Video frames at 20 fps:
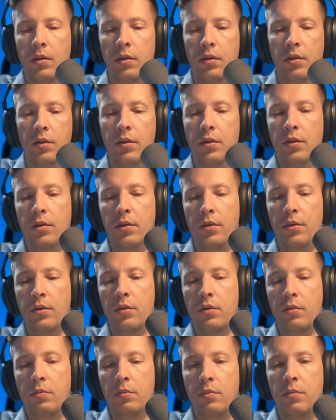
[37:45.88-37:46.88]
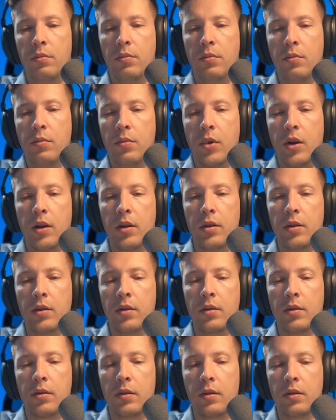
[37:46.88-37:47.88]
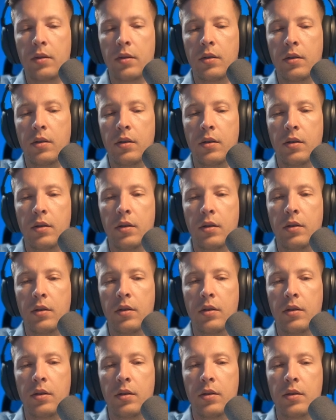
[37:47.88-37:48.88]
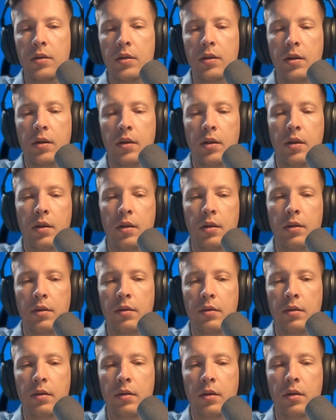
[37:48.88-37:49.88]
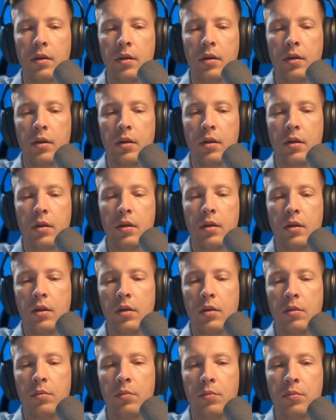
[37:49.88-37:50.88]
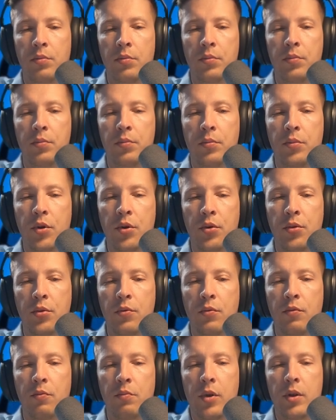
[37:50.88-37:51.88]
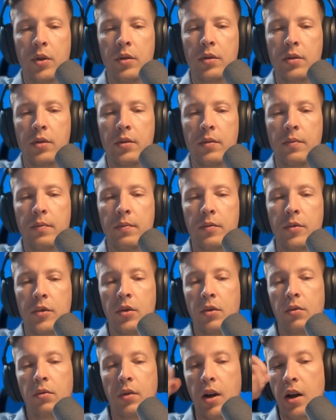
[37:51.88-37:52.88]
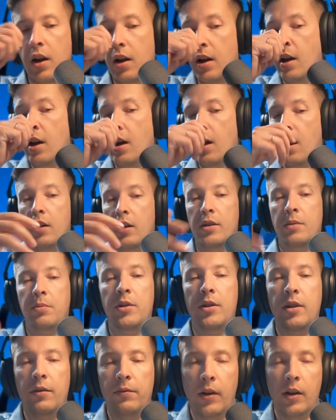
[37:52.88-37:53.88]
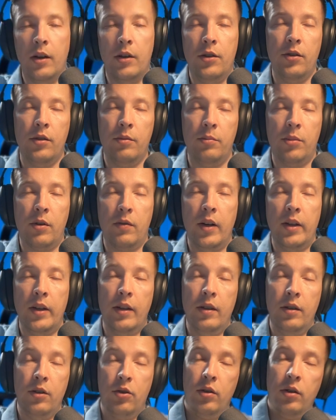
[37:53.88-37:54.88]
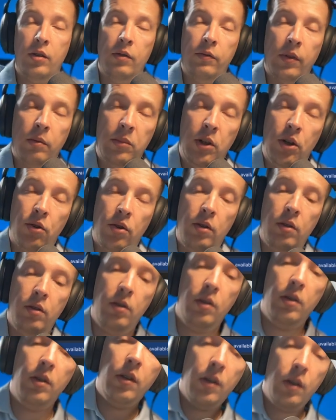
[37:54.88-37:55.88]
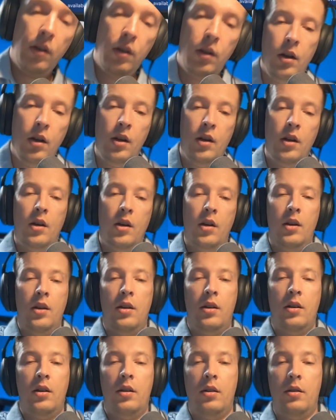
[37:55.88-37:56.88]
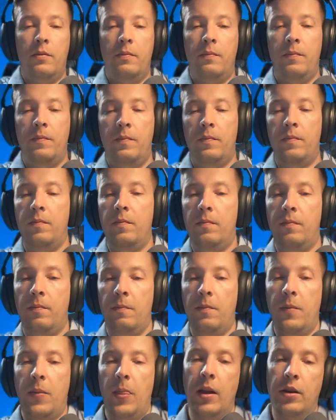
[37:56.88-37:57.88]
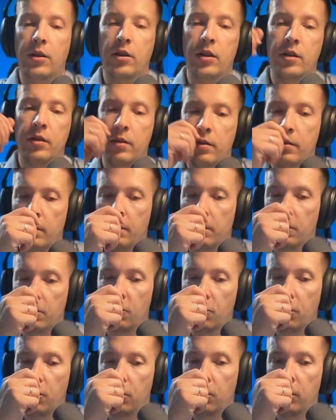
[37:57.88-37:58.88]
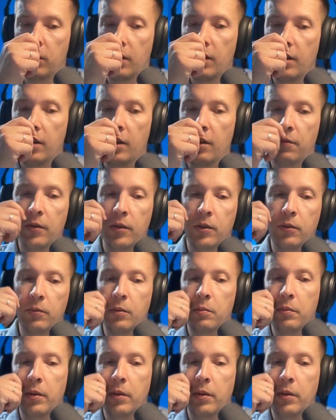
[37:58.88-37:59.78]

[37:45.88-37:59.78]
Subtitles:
your best ideas and improvements. So I specifically don't provide additional information. I just want to see if it will be